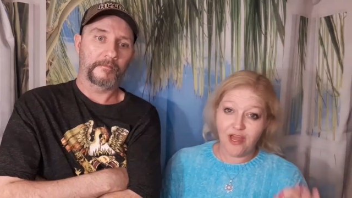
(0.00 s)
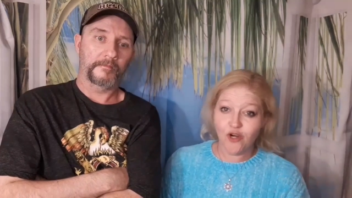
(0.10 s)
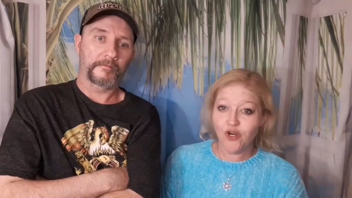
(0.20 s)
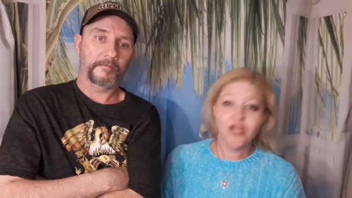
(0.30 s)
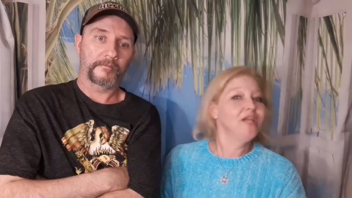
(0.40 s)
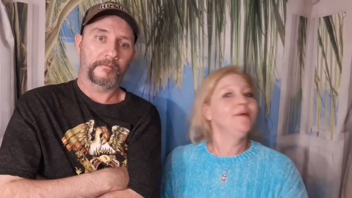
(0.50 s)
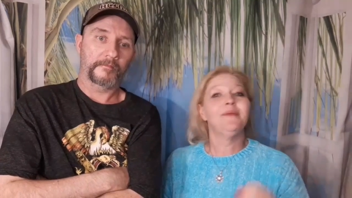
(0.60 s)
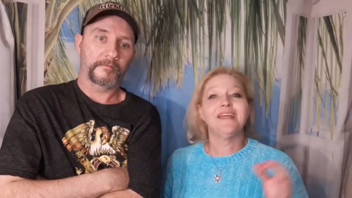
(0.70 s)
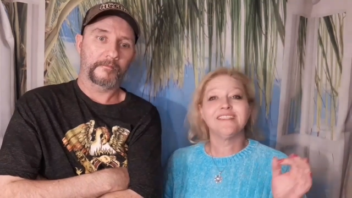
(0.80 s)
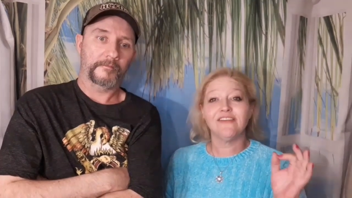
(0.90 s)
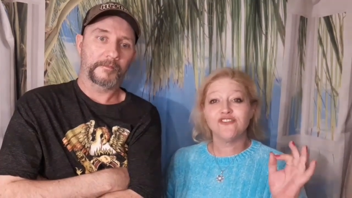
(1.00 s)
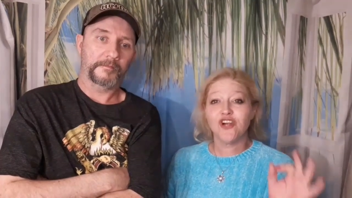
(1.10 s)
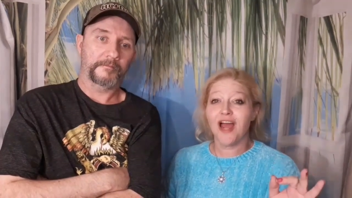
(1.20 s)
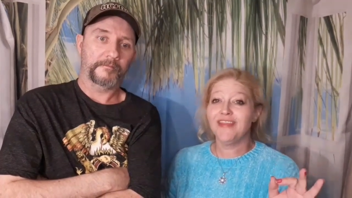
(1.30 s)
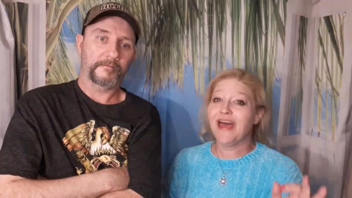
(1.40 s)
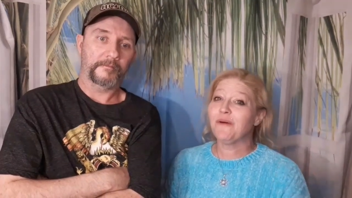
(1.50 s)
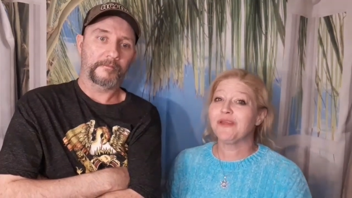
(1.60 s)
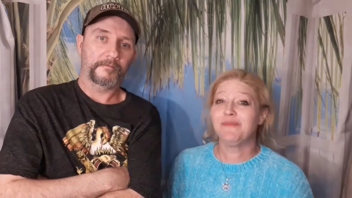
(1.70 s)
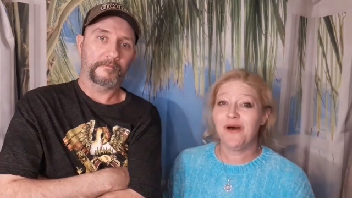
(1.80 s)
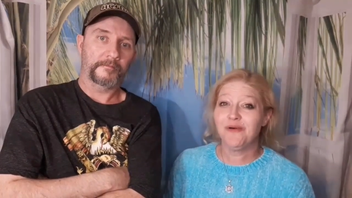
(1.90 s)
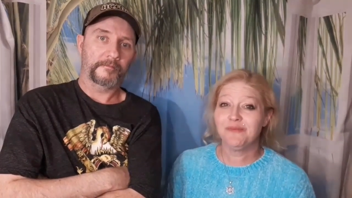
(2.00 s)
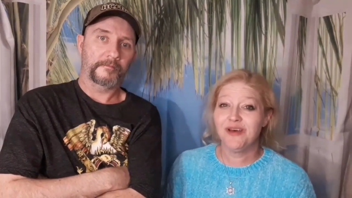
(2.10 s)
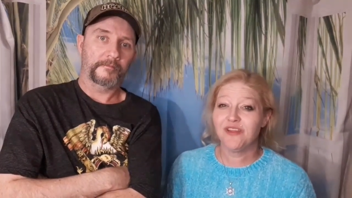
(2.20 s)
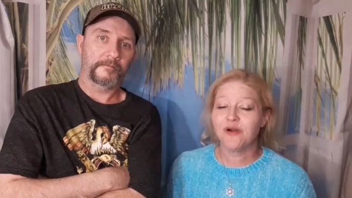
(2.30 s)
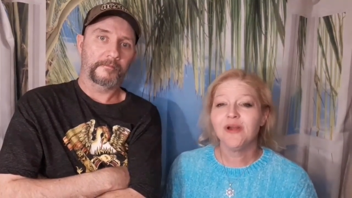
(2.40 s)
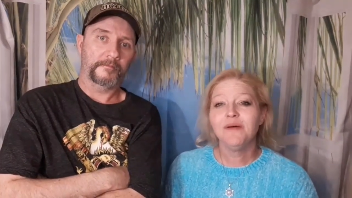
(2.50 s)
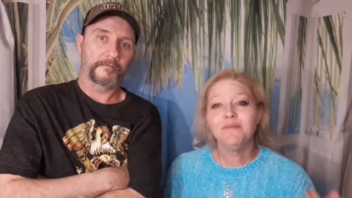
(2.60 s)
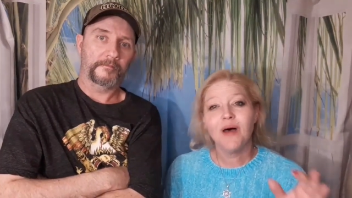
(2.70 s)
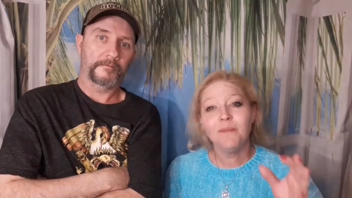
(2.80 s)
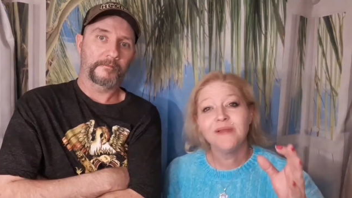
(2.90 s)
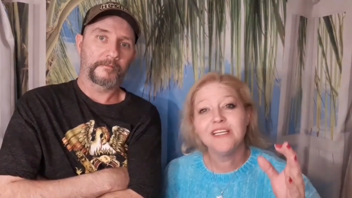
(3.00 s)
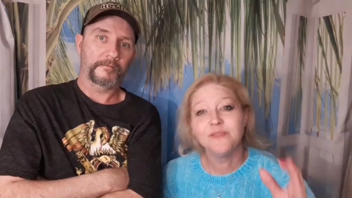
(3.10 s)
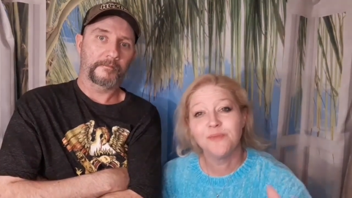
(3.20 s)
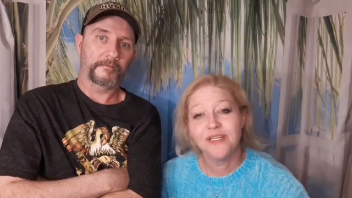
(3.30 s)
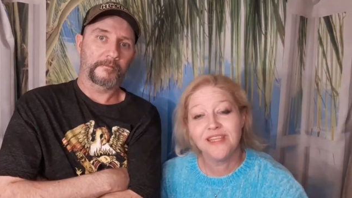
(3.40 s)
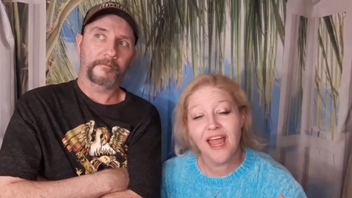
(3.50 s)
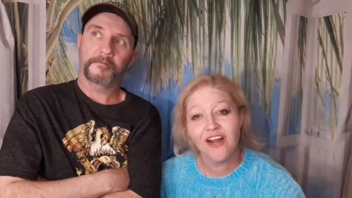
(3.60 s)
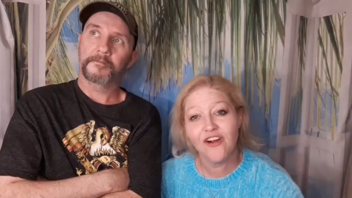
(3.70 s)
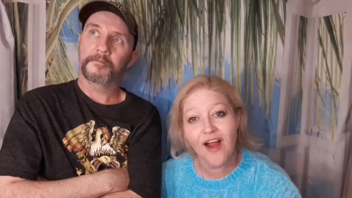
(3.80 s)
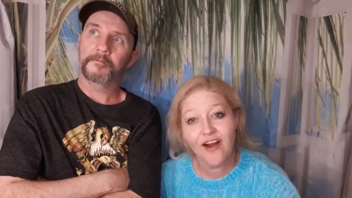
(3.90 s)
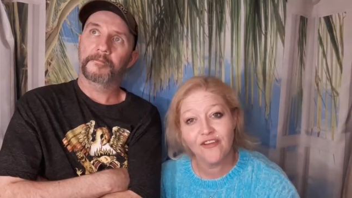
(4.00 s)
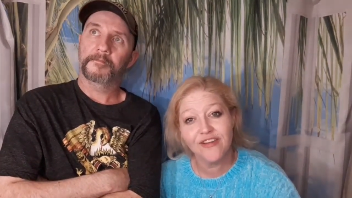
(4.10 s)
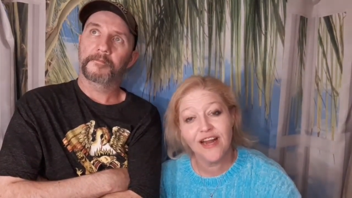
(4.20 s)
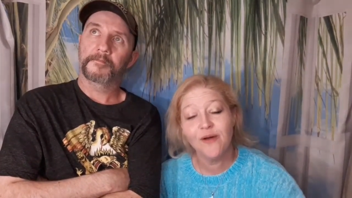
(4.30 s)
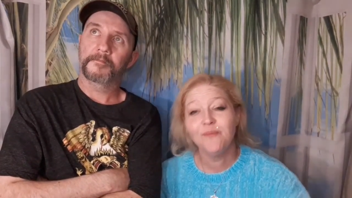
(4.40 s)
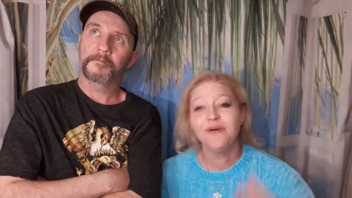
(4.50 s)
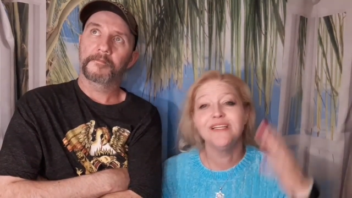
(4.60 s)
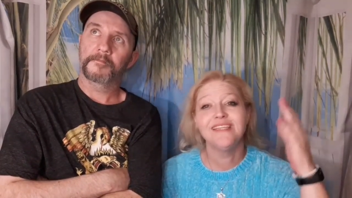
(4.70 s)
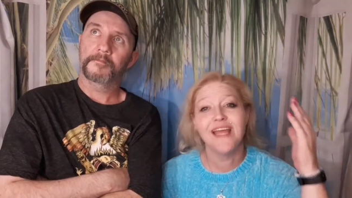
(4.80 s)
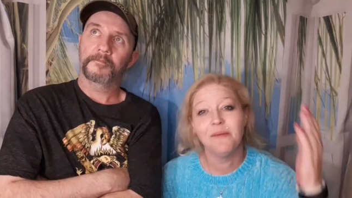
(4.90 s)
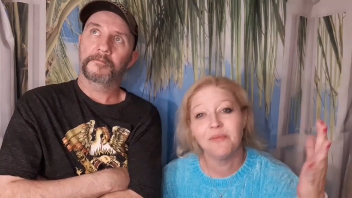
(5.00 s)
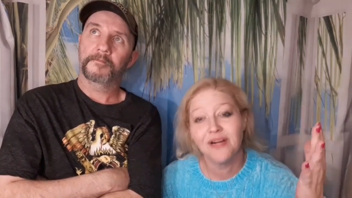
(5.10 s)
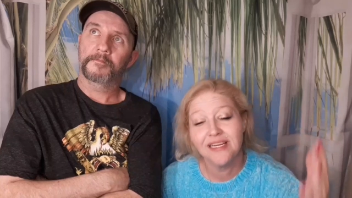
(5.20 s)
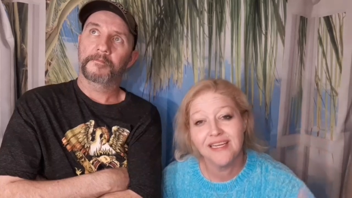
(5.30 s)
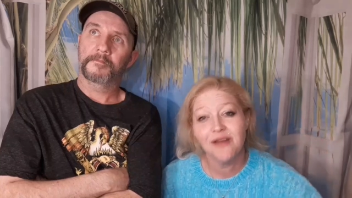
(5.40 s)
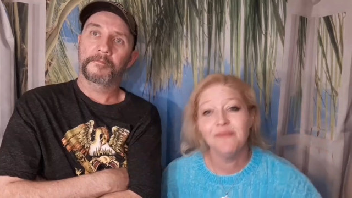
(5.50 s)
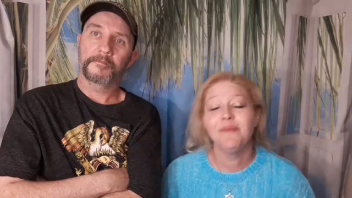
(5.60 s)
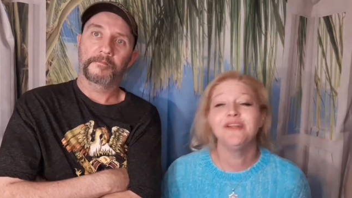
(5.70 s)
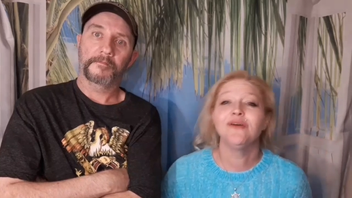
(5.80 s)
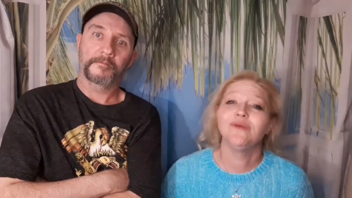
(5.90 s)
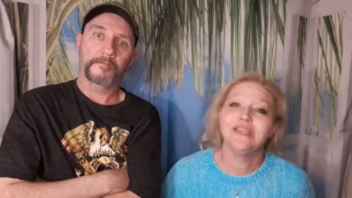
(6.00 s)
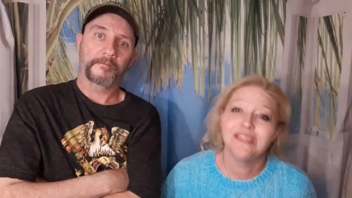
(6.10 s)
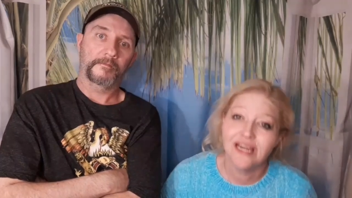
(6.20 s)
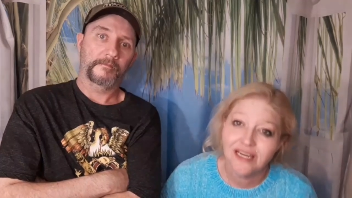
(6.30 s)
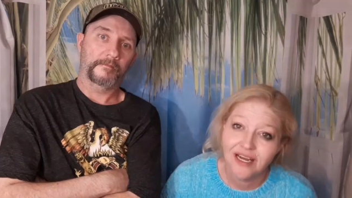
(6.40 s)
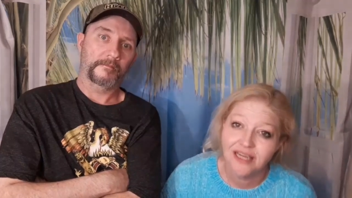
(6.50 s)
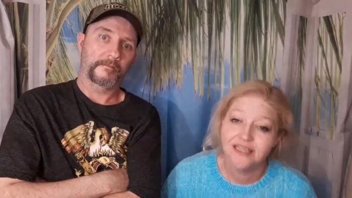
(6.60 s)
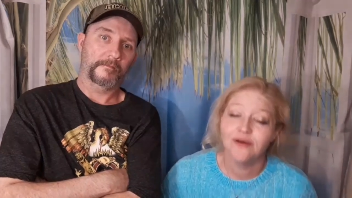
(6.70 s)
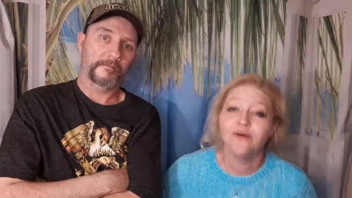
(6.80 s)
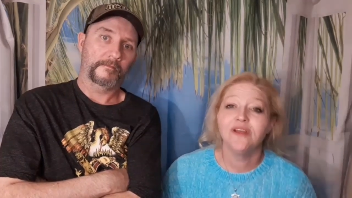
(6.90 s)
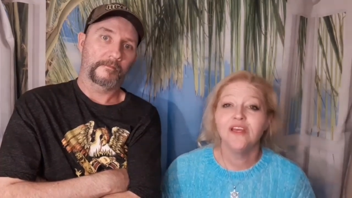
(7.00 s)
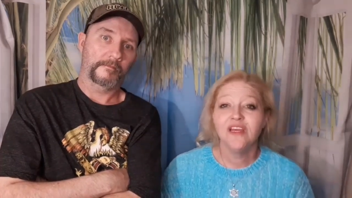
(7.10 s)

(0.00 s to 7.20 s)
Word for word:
Speaker 1: better because I've tried that with my own mother. Mom, please put that cracker down. Put that bread down. Mama, don't eat that hot dog.